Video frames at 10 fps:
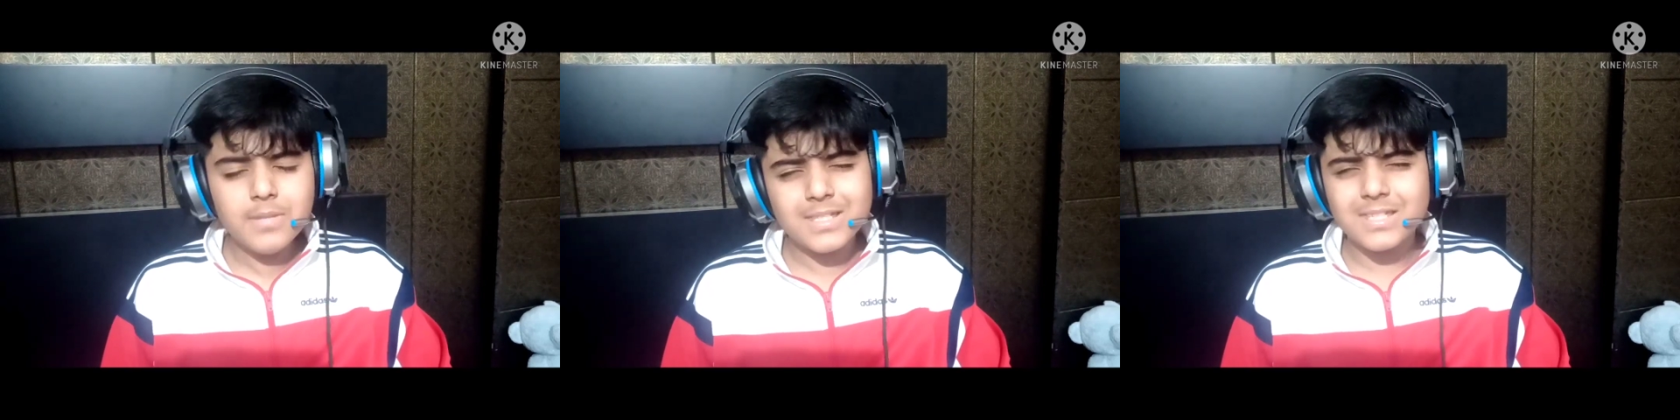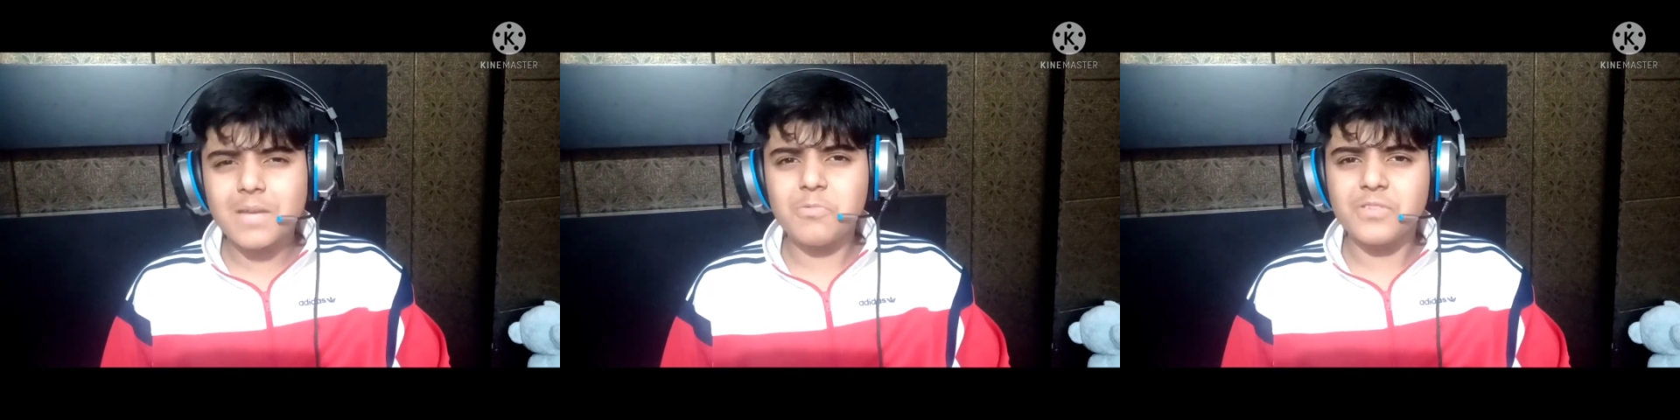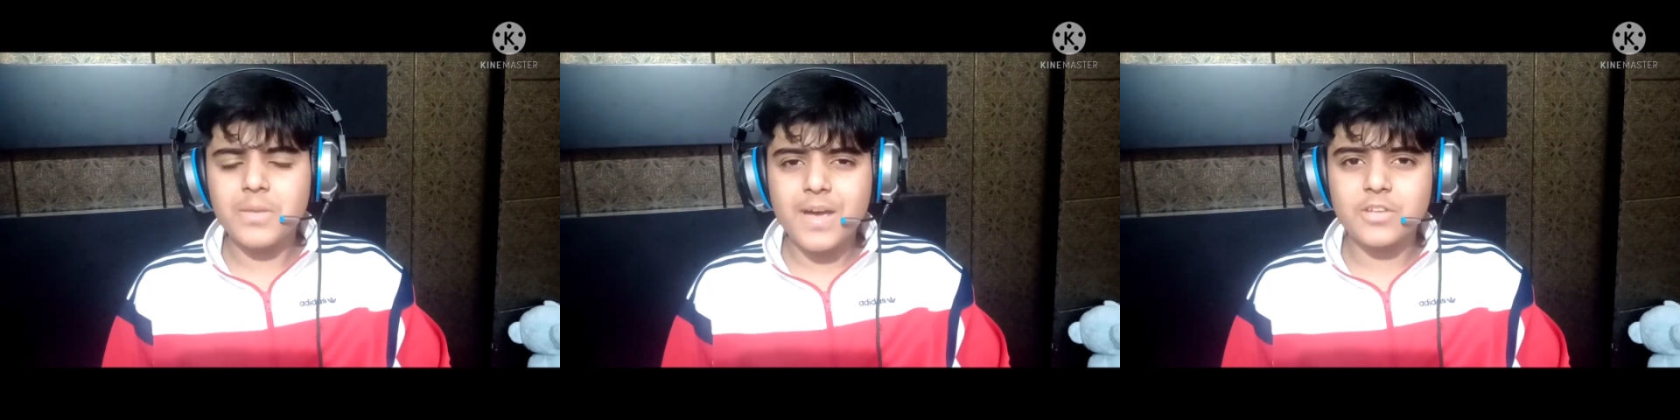but some of
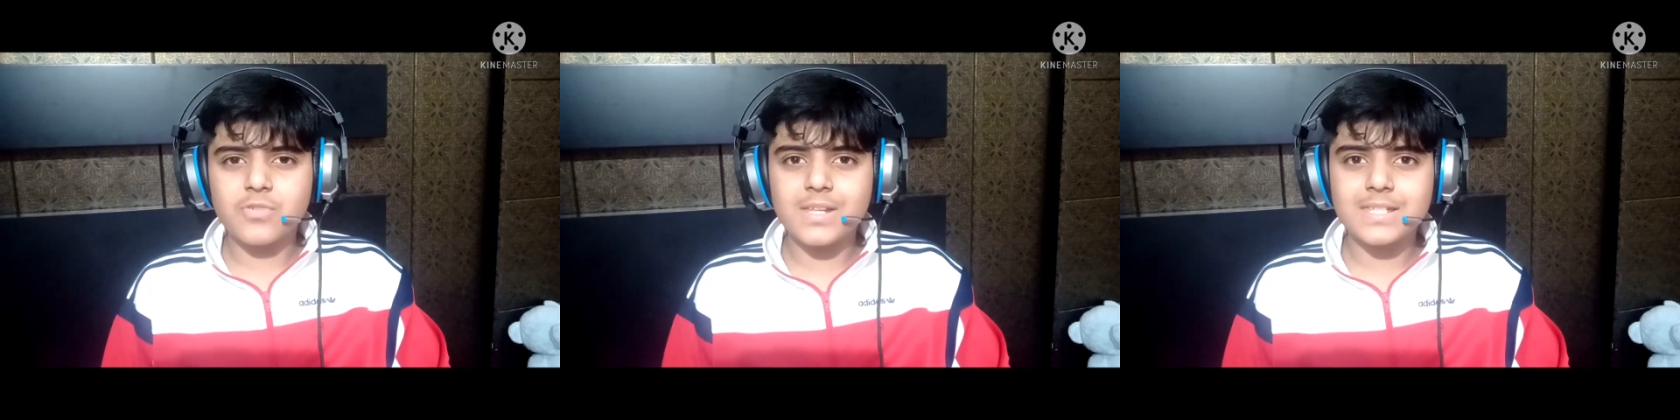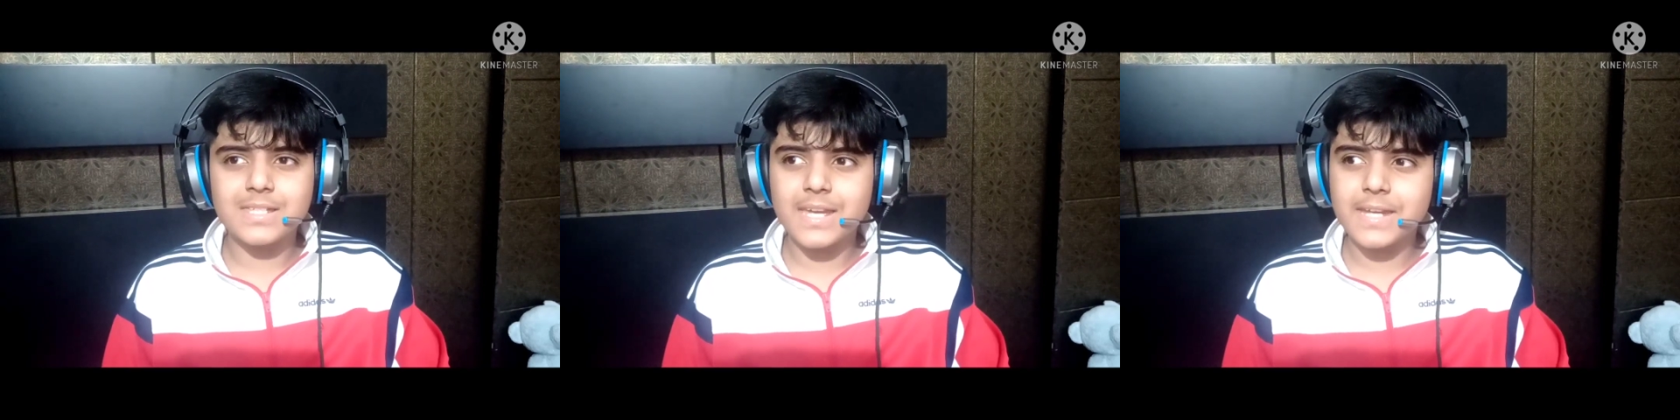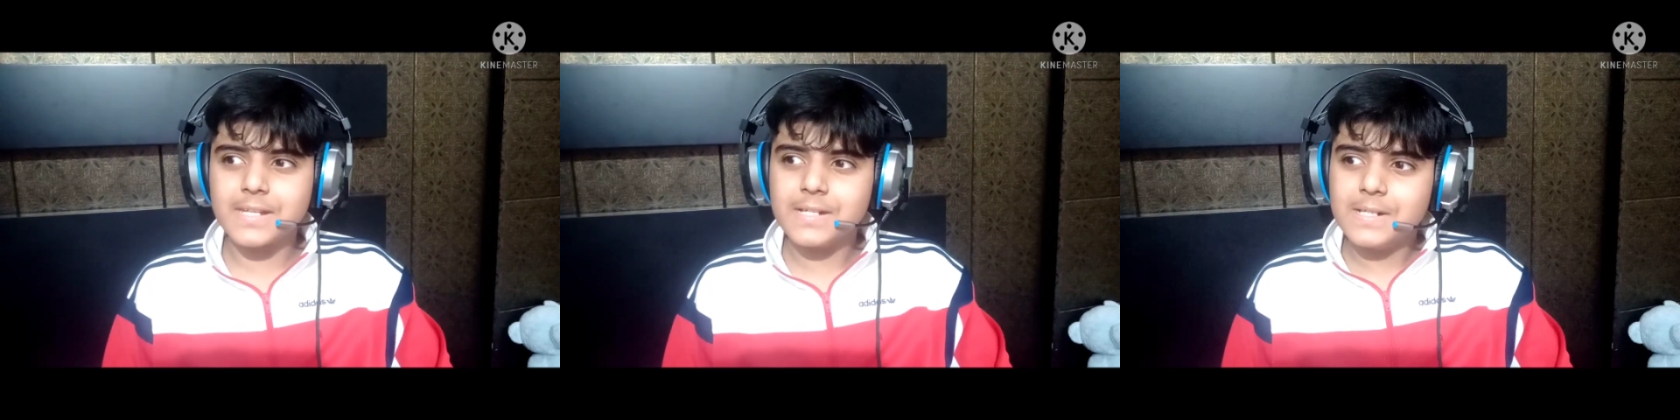them actually
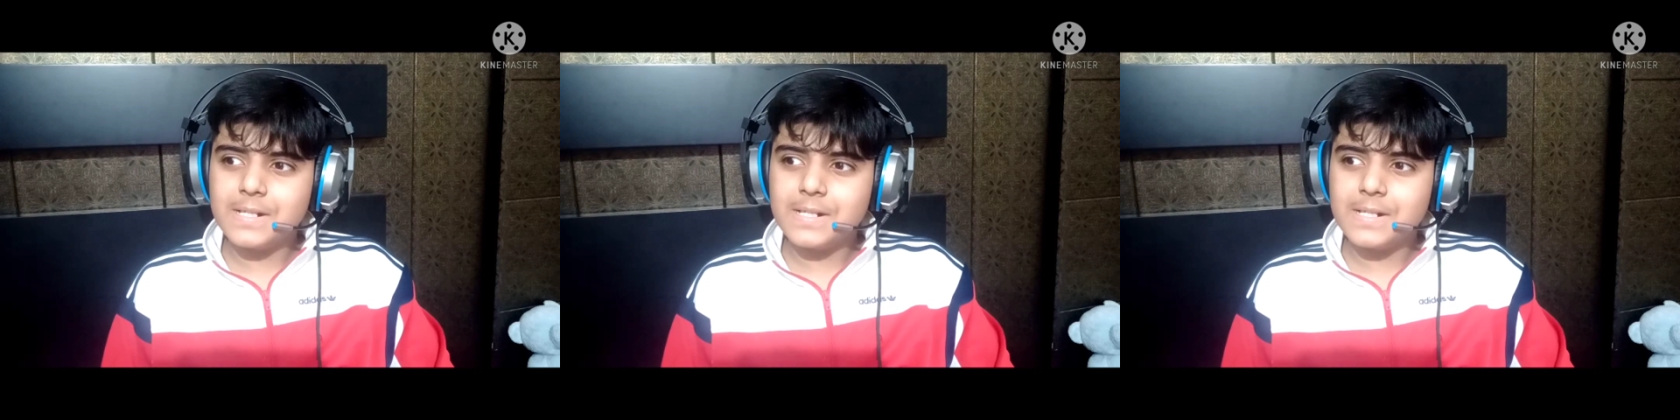said